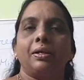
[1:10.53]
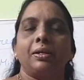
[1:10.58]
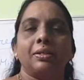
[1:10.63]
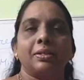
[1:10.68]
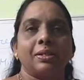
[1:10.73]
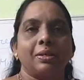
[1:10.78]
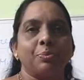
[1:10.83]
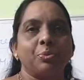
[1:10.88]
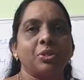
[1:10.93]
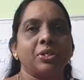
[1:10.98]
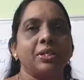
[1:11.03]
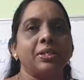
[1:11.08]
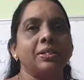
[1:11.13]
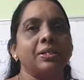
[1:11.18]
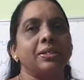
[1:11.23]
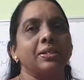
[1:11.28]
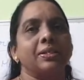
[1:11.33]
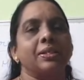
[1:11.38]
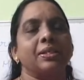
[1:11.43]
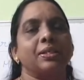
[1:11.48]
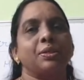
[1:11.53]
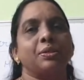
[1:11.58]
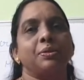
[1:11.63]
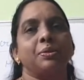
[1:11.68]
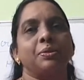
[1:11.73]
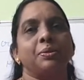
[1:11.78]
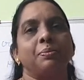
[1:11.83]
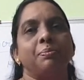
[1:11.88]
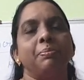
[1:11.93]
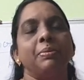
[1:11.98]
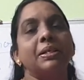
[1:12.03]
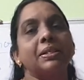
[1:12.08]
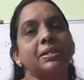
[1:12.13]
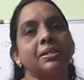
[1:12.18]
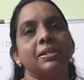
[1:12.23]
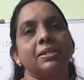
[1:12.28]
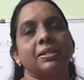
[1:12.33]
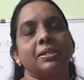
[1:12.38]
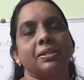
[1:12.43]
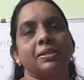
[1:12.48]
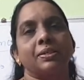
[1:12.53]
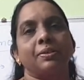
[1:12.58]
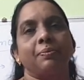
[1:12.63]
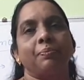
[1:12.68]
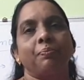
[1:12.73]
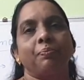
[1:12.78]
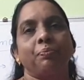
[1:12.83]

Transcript: substances, mixes,